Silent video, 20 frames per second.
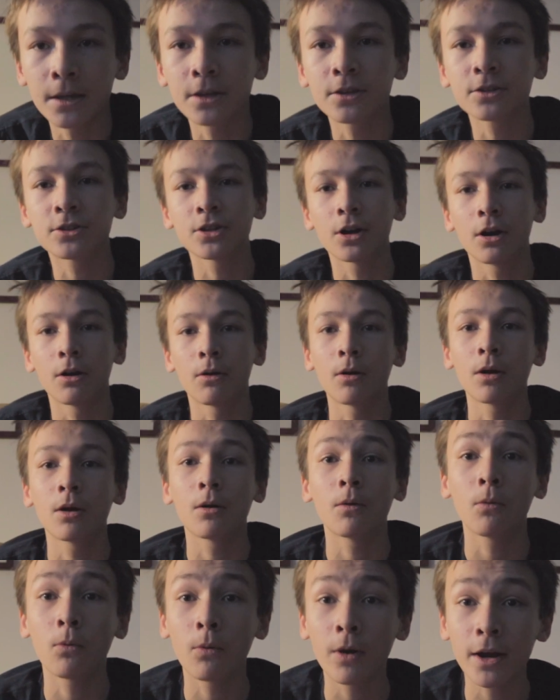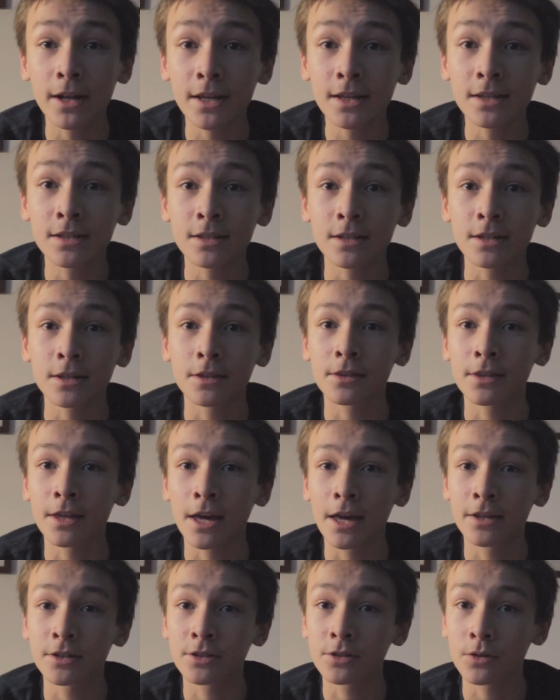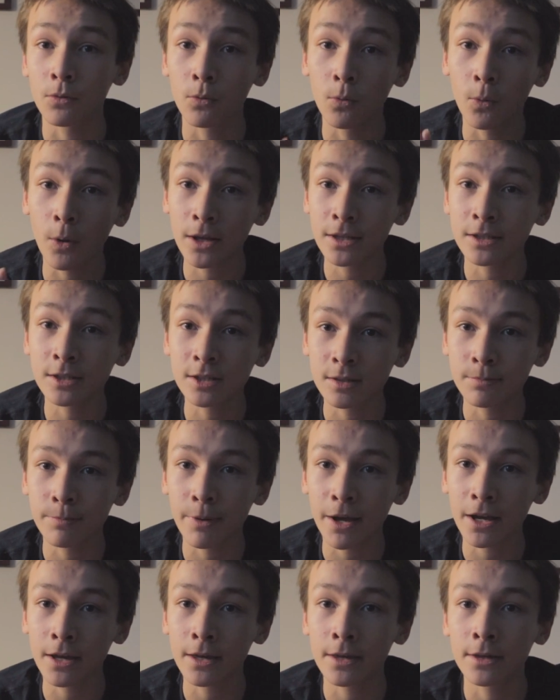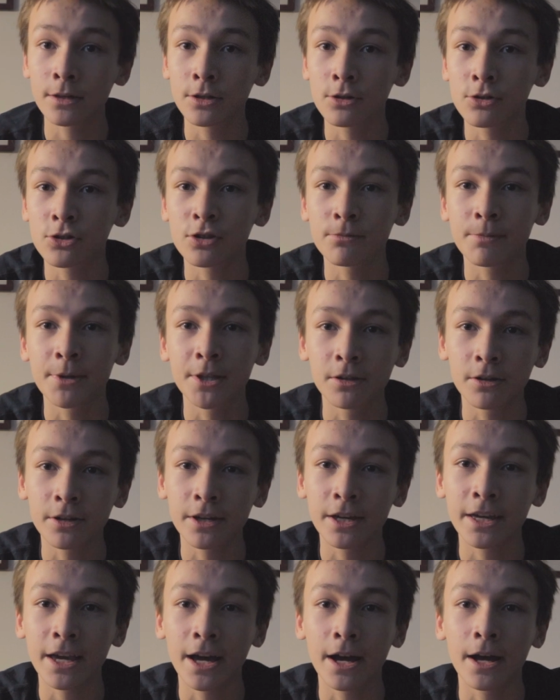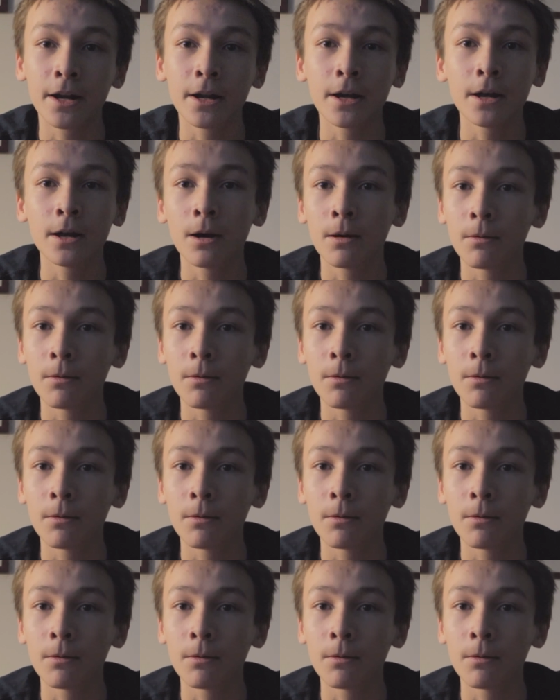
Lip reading: So, what is this one spec you should be looking at